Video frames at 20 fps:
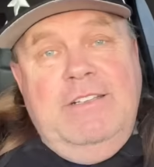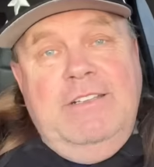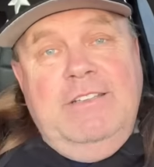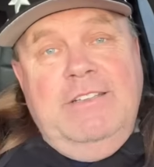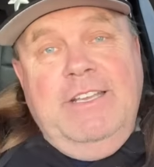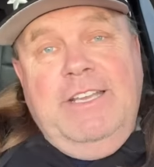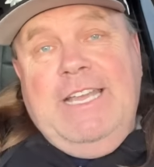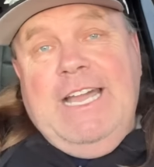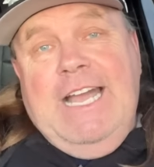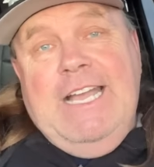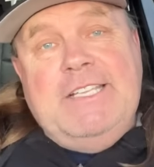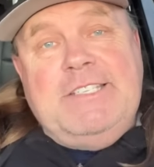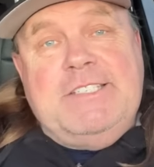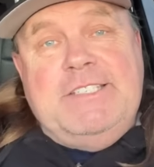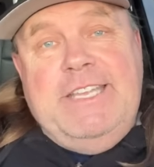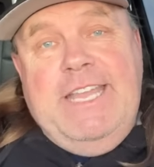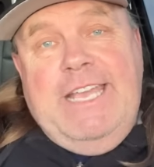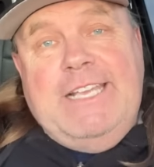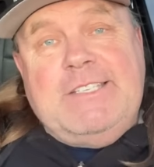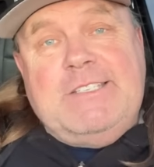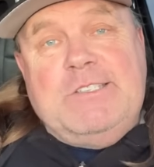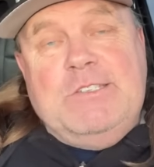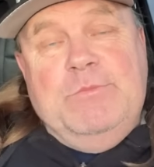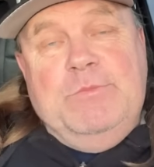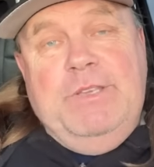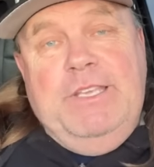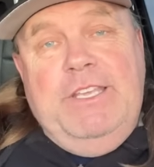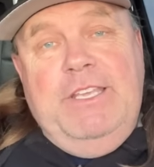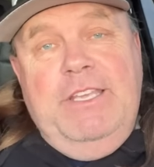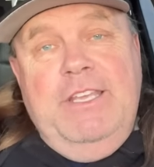The guys next to
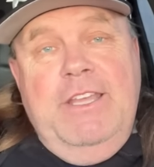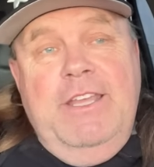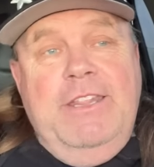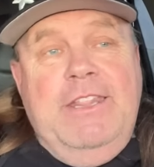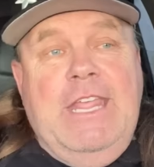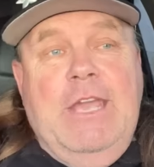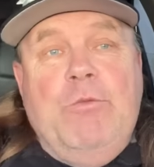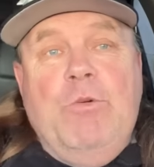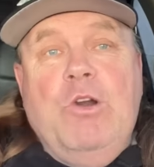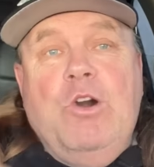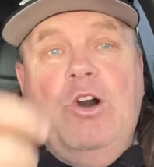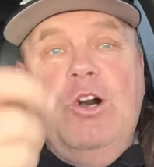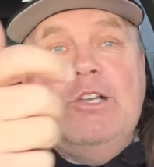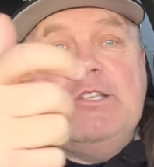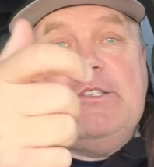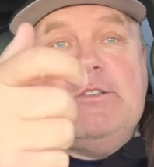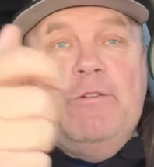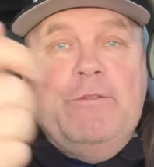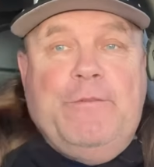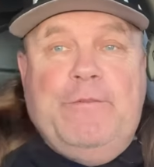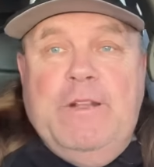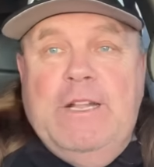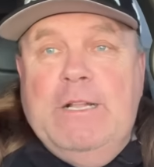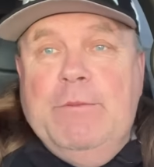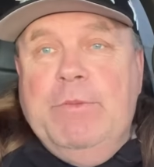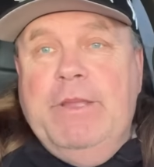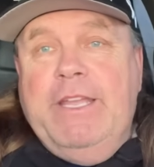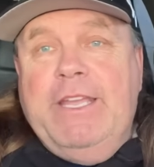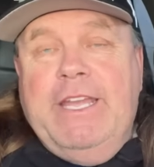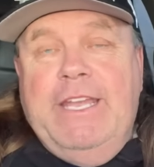me, they were also
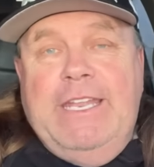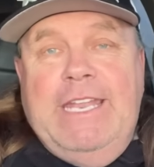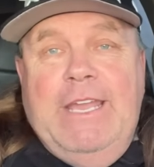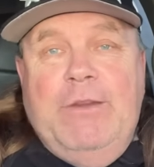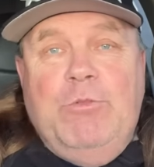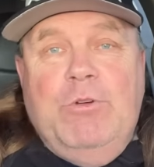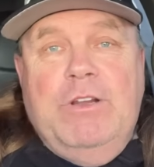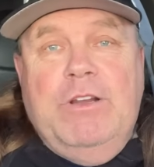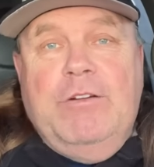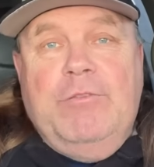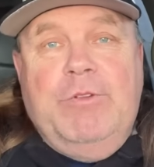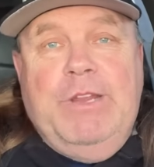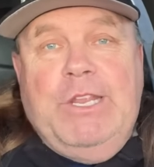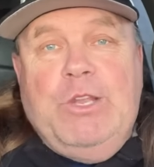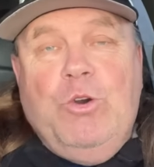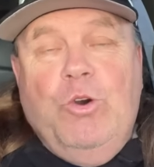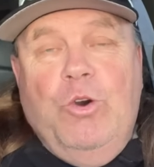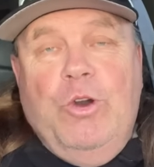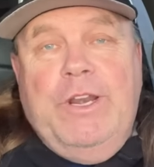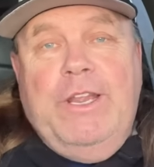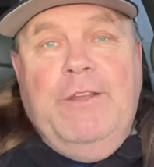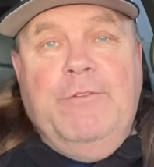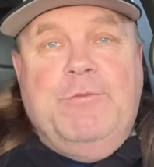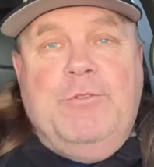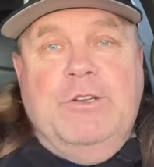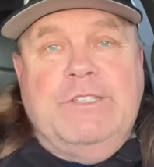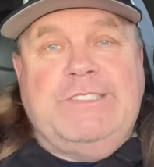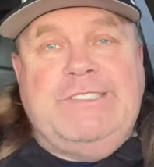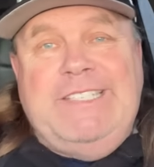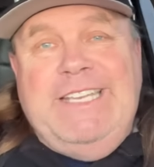filming and they were recording
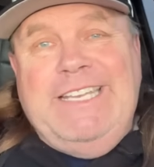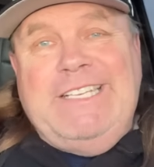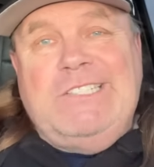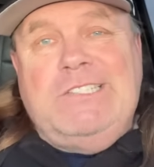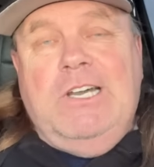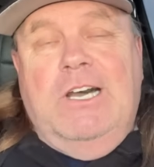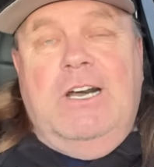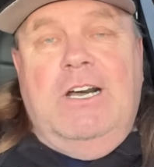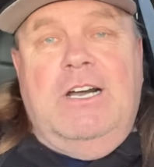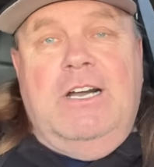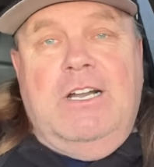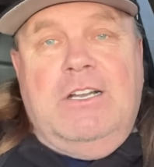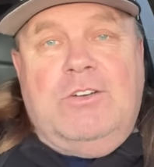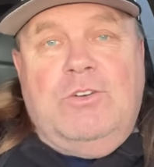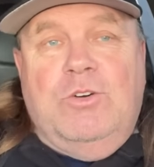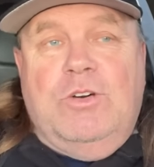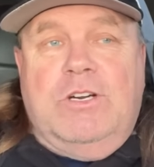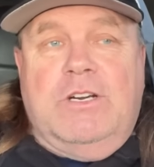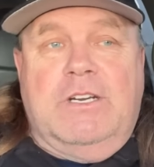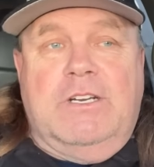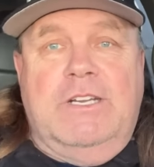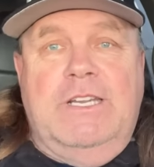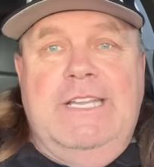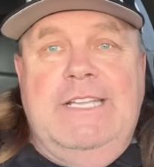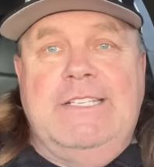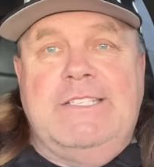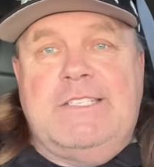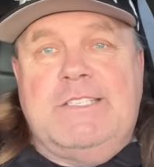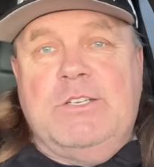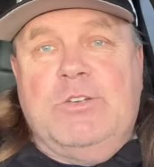for TikTok or
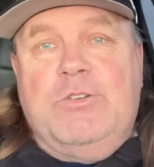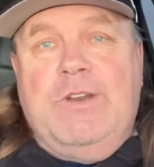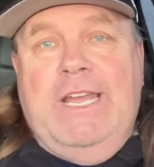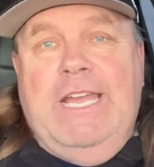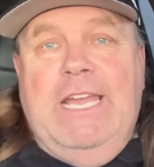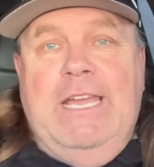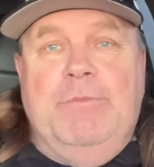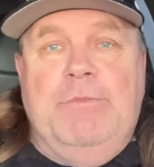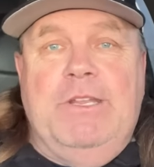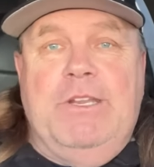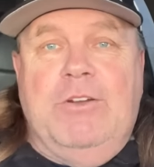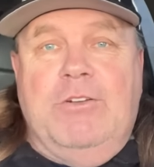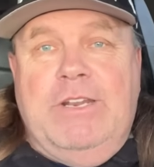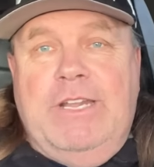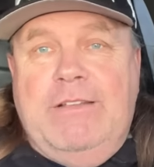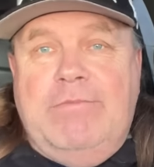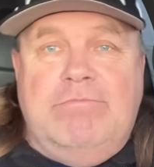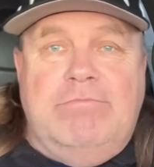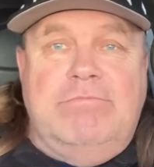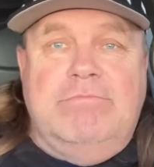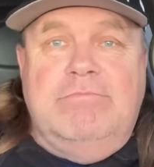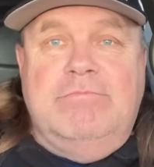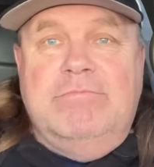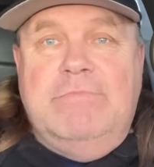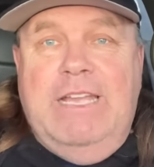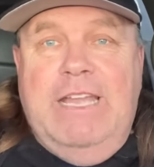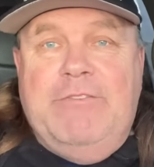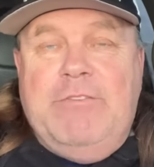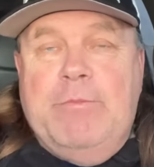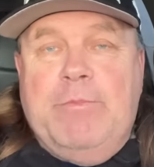Instagram. You know, they
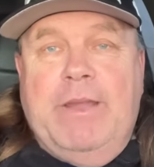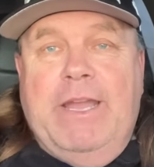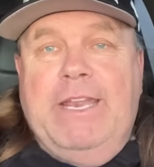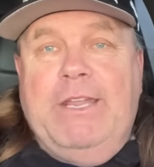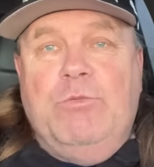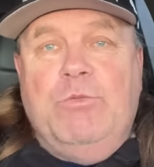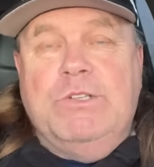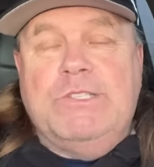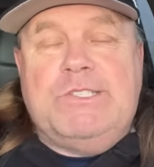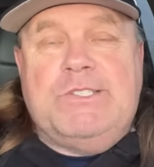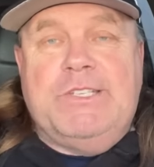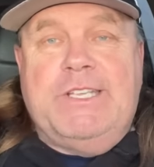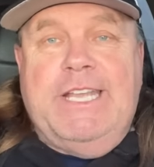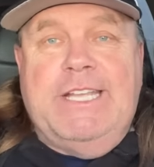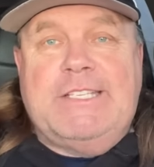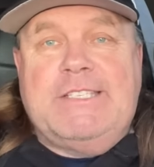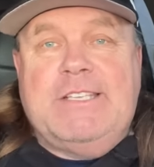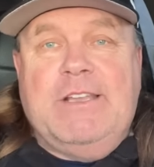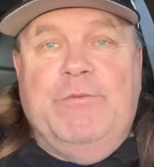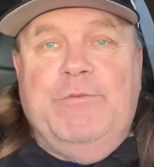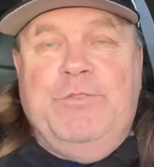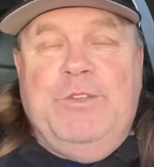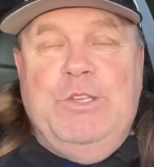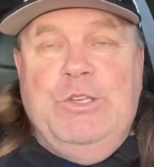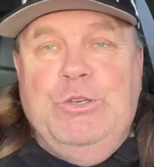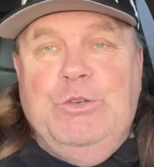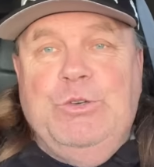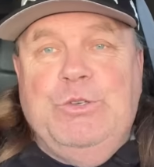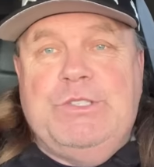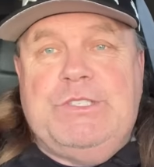everybody wants to get some
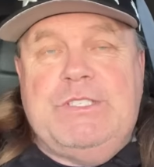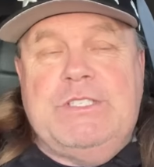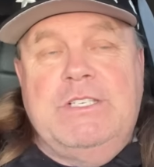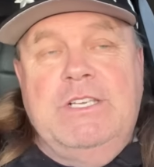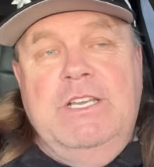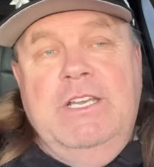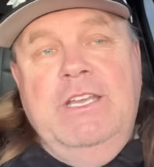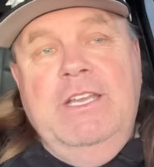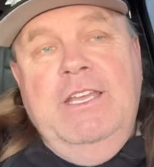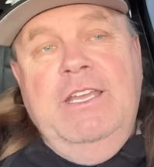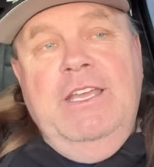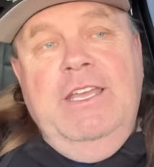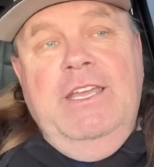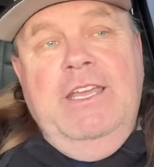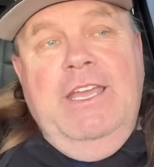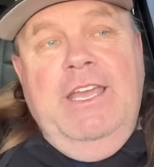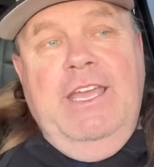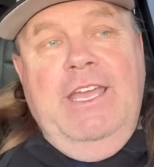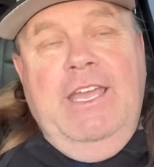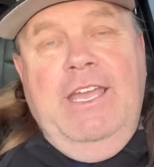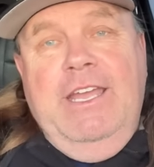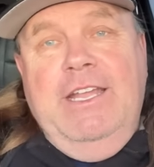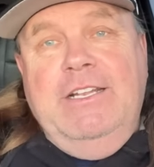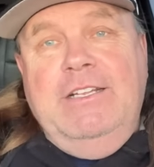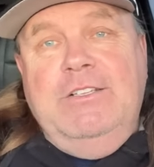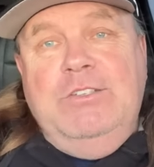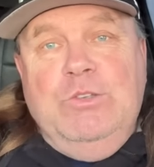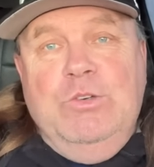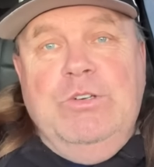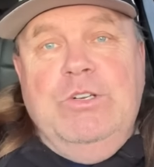views
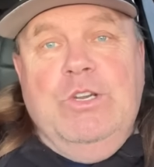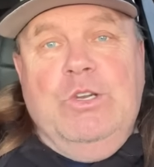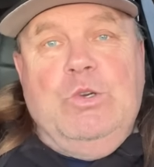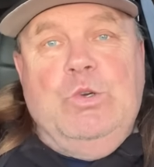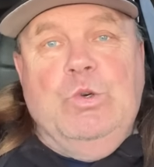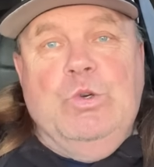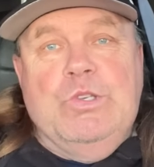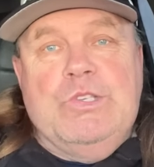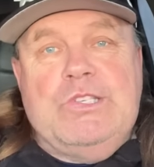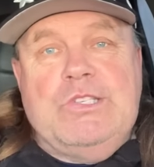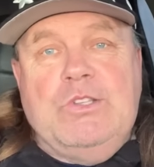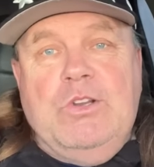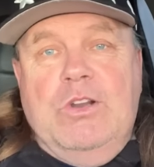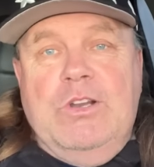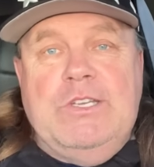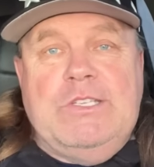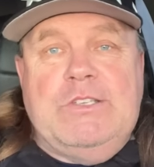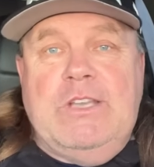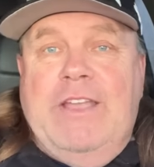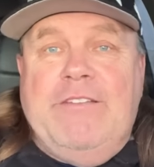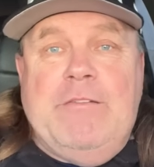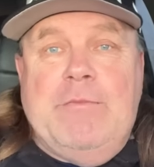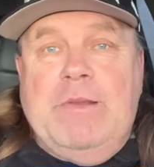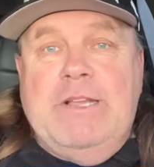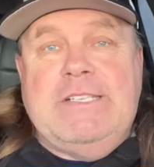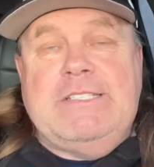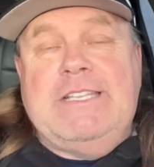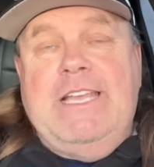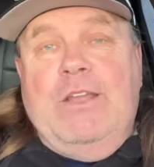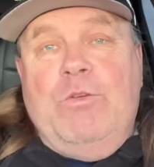and doing a cool story. So
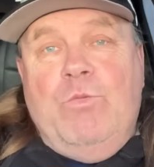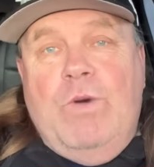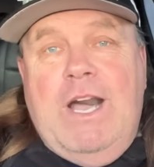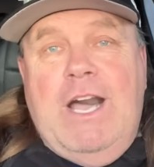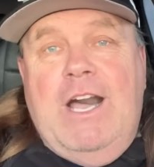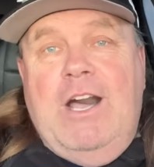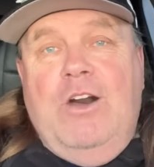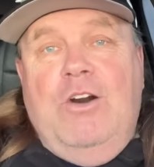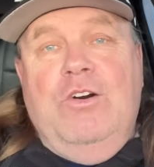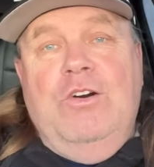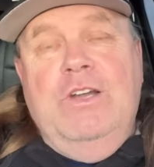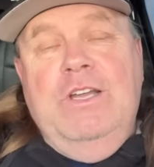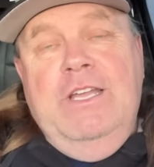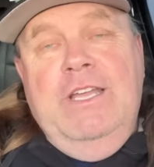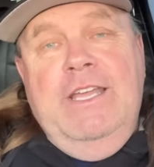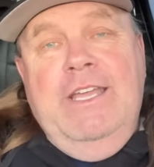everybody's like, wow.